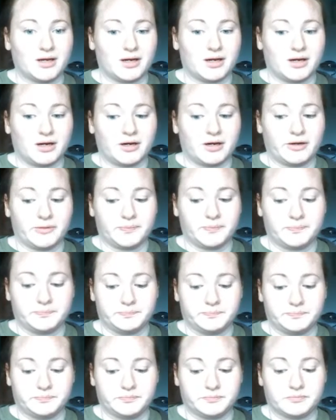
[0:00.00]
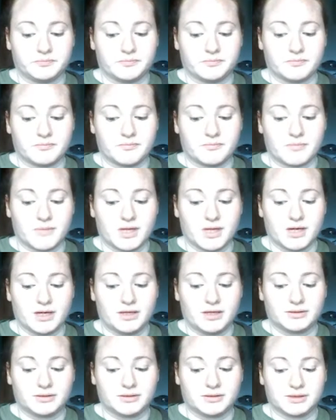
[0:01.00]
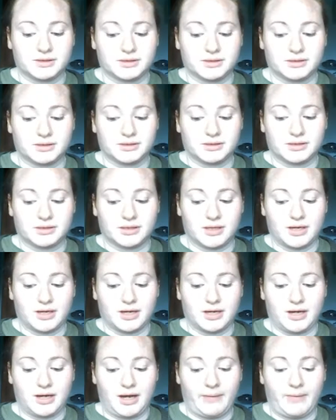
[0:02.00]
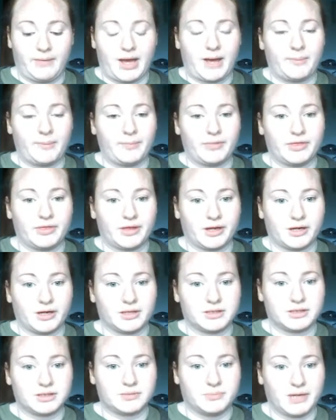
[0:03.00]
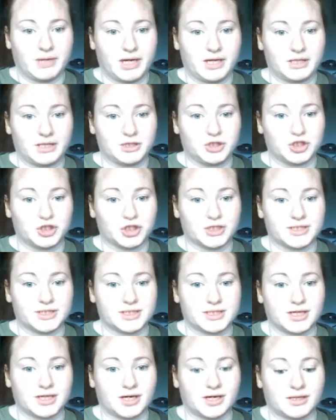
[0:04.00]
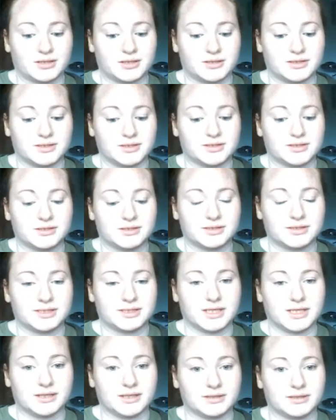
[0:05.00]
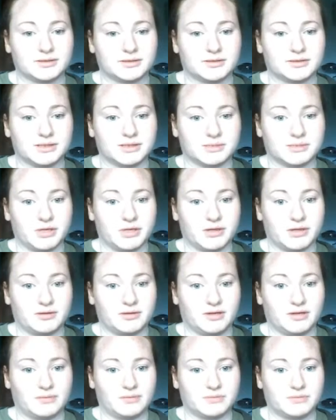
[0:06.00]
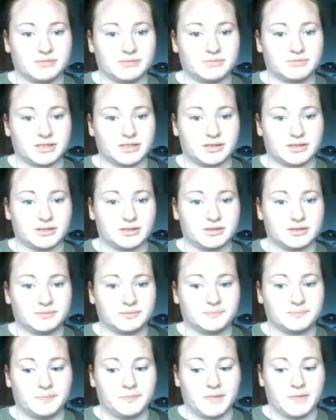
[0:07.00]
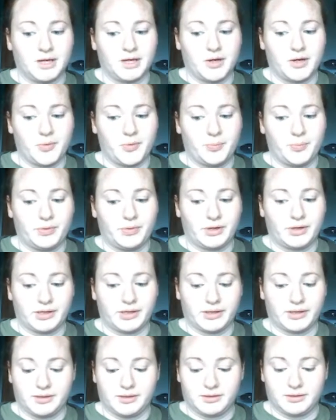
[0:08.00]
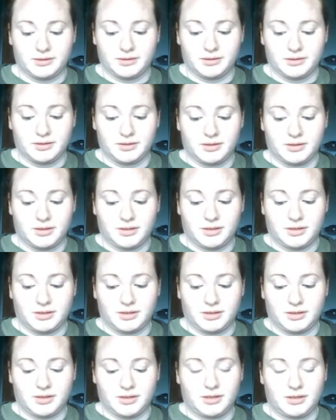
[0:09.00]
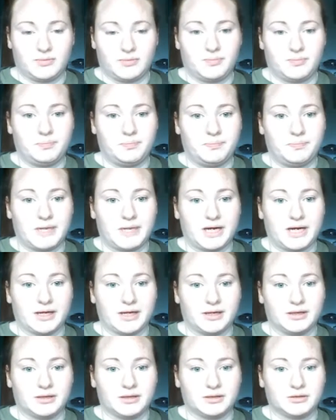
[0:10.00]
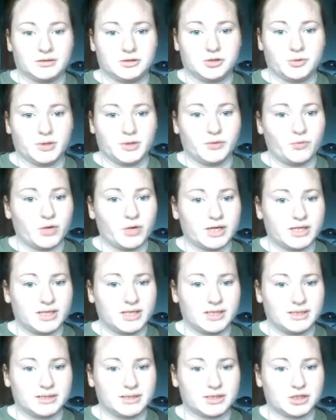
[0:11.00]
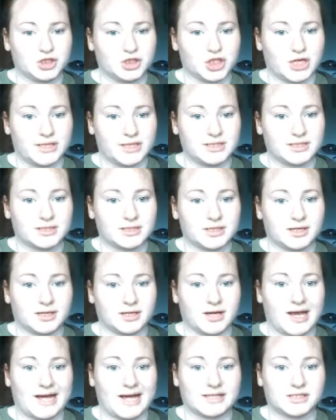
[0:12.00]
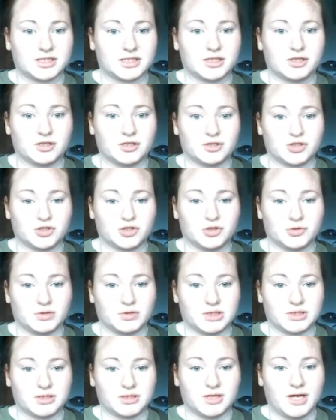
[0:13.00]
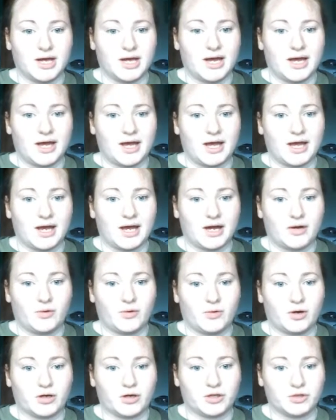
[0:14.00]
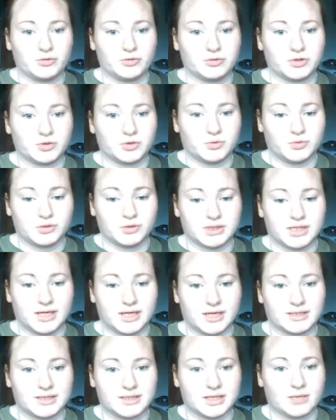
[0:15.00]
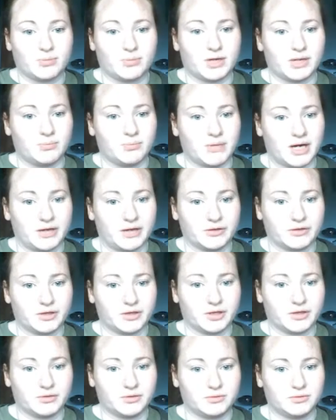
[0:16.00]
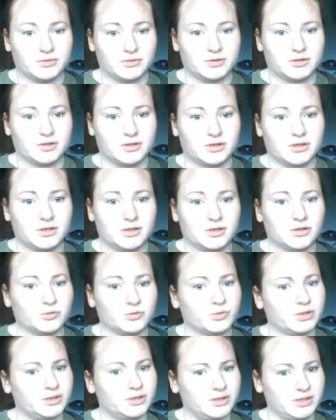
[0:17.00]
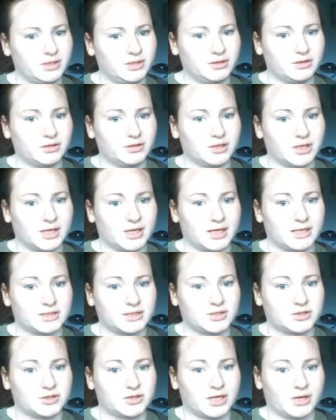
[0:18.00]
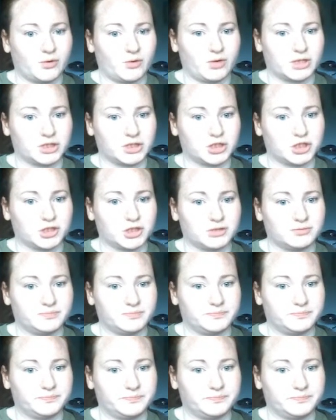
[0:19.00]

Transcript: Um, and I'm empathetic to pain just as Stan Smith um, Simpson is, but by doing what he suggests and asking your student, "How are you in school today? Is anybody bothering you?" You really think they're going to answer that question?